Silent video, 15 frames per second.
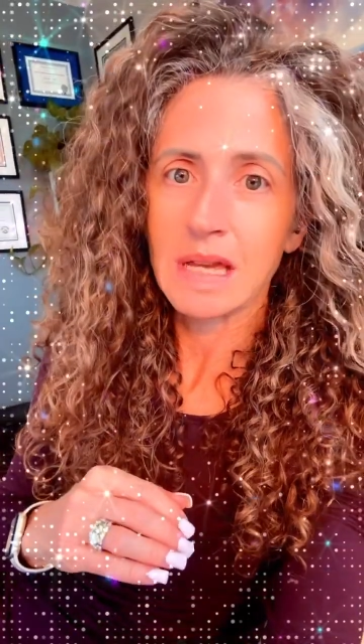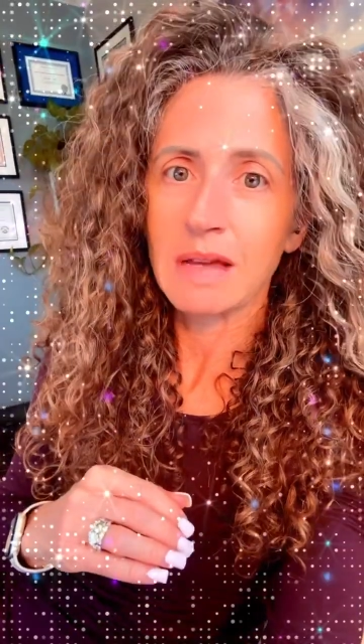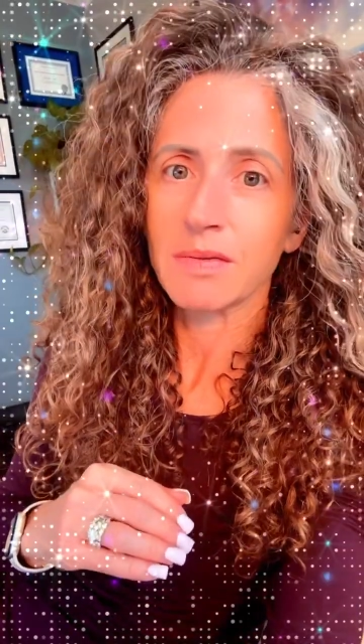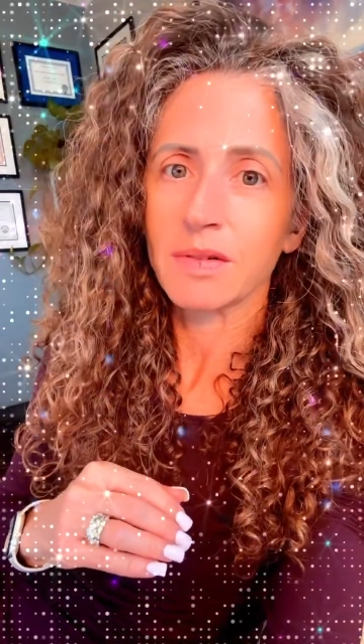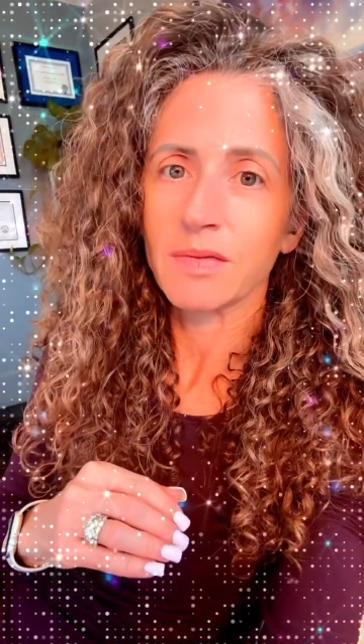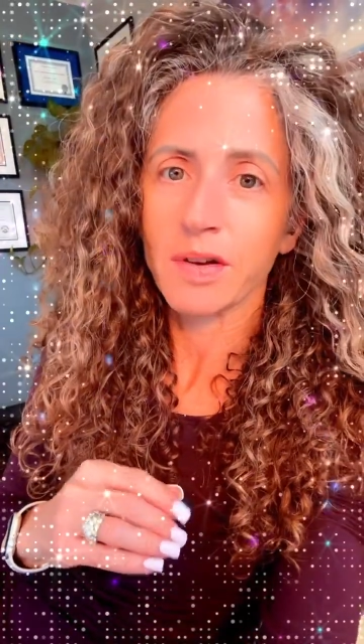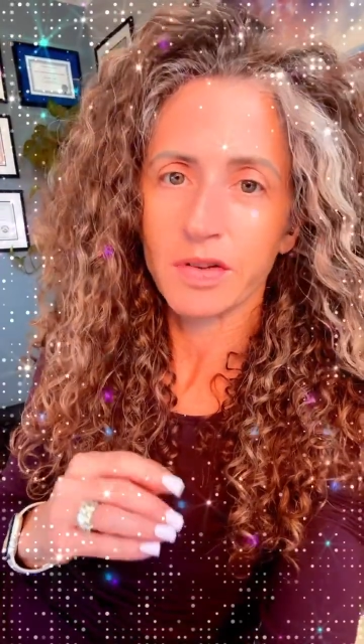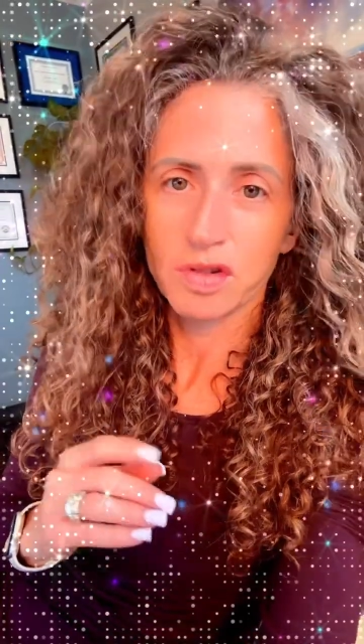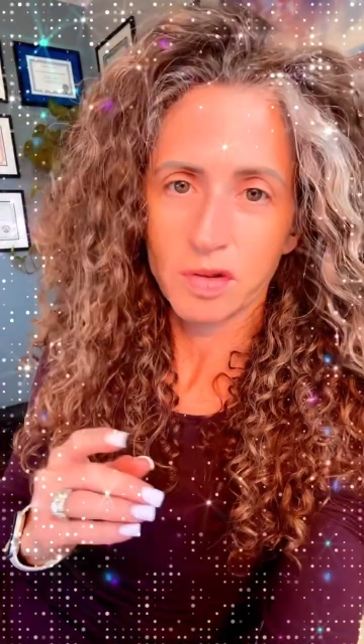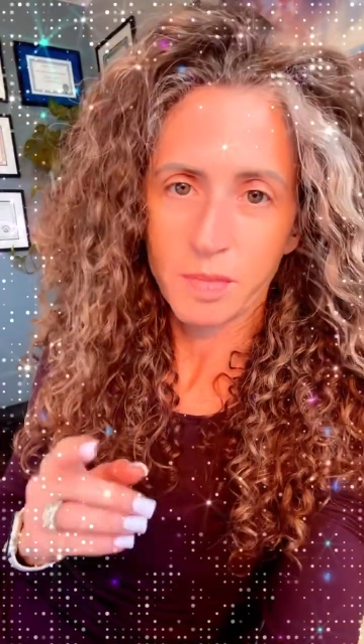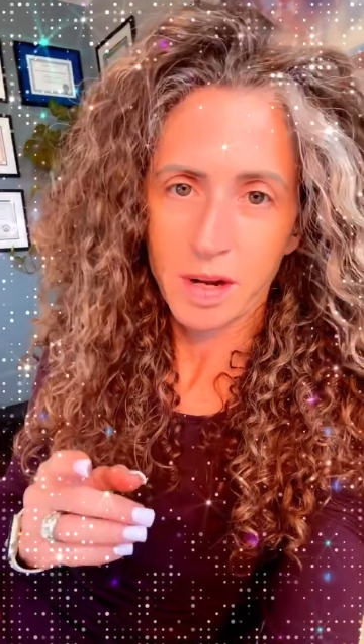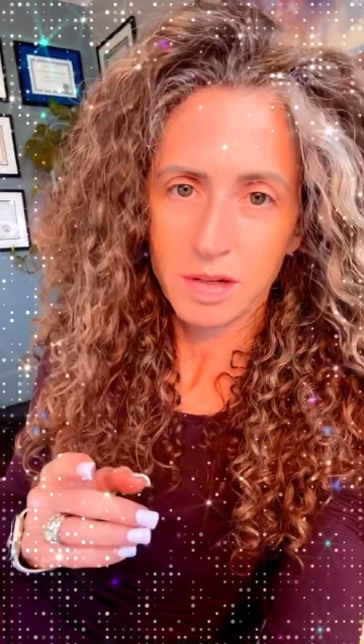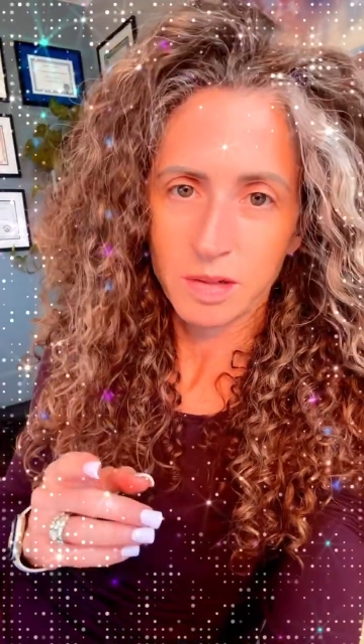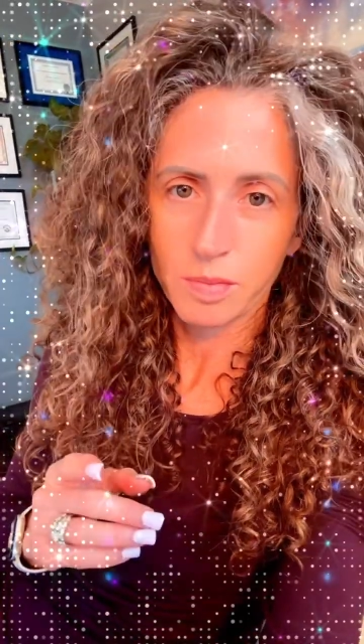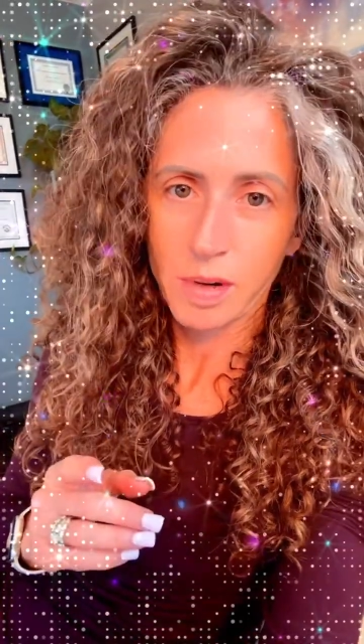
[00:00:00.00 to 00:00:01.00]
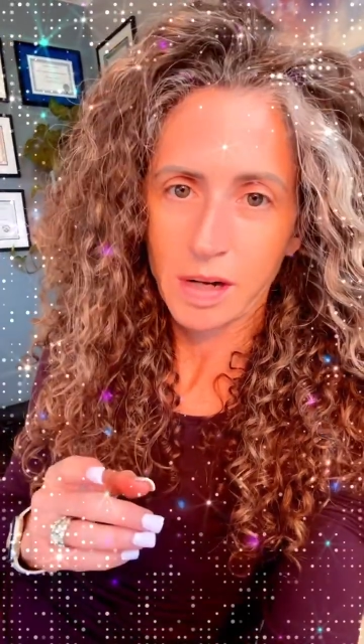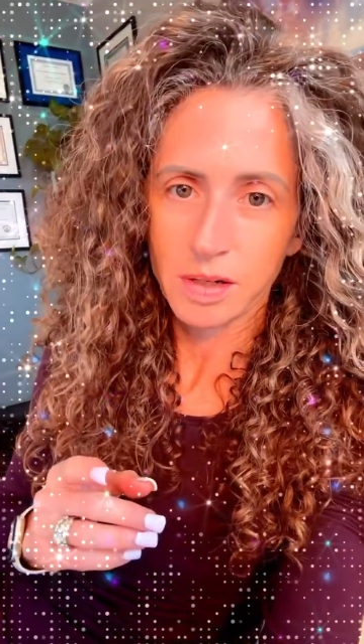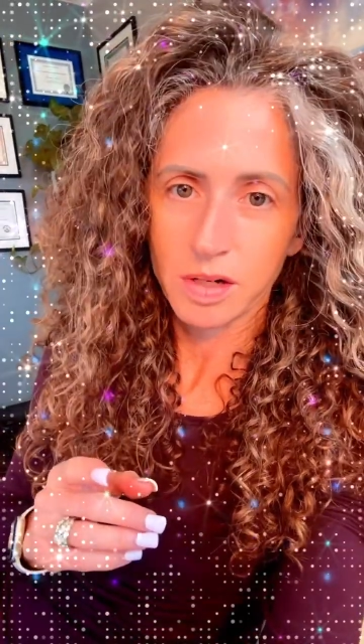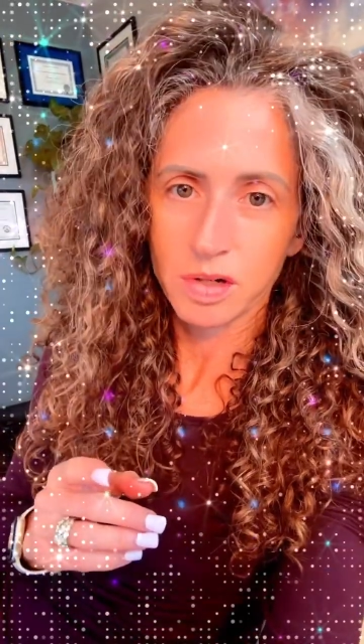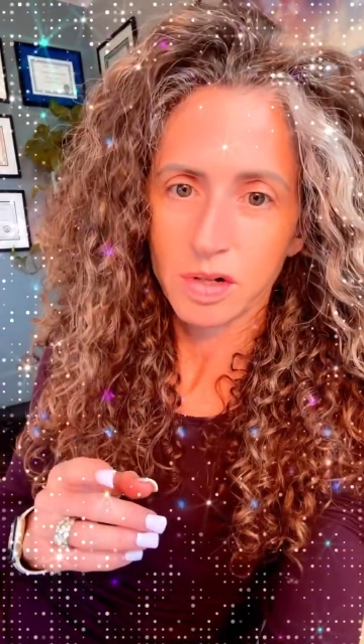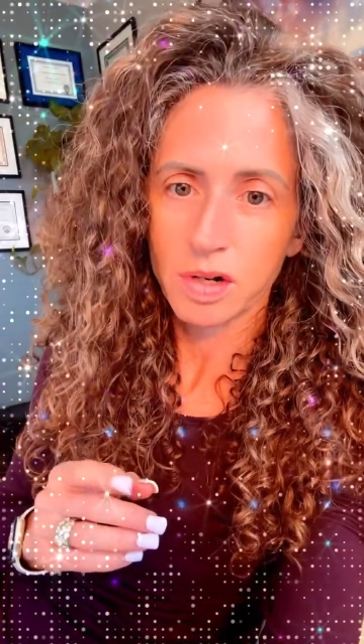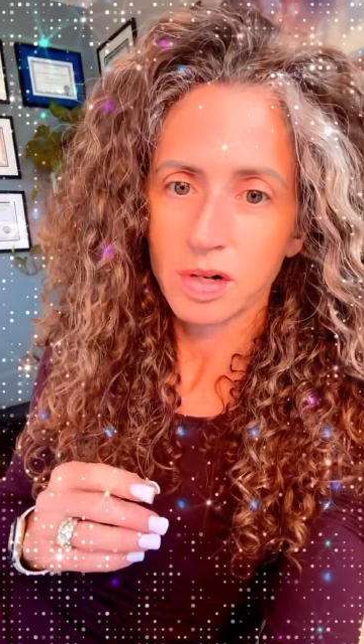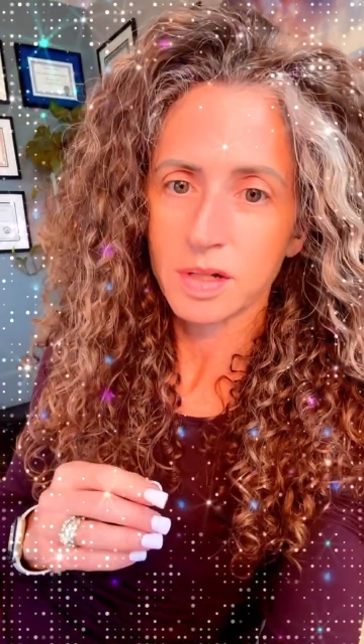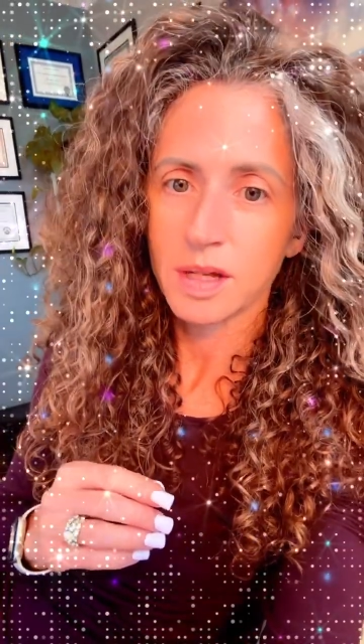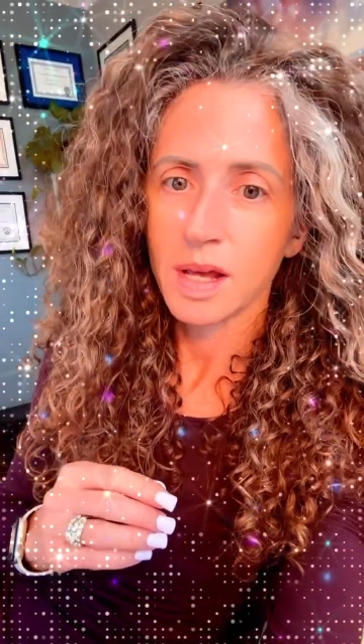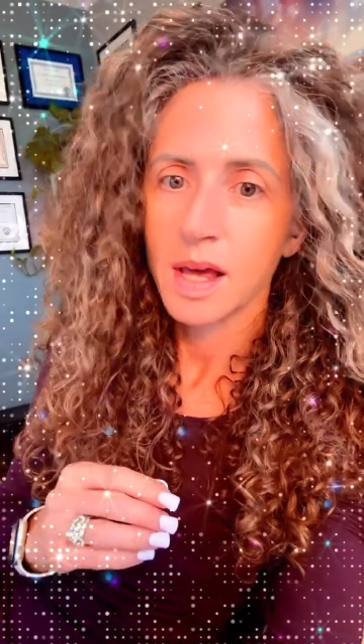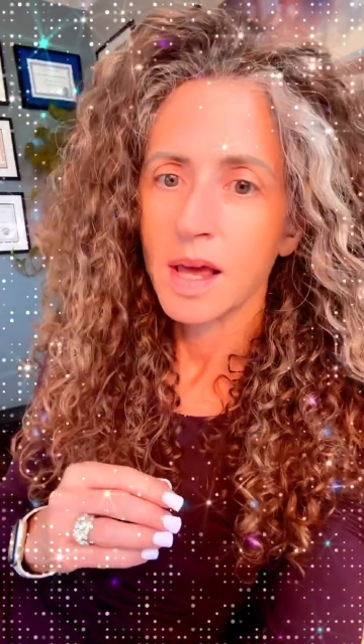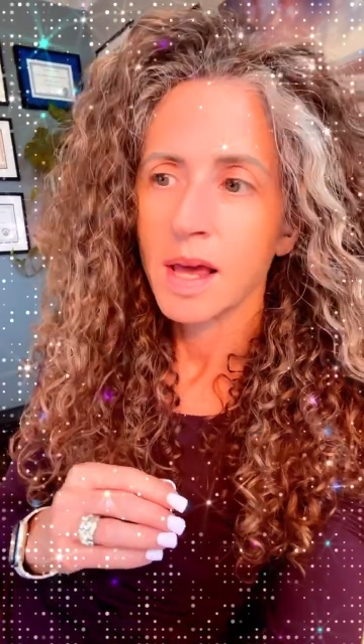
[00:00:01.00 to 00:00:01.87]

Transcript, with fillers: even functional medicine practitioners,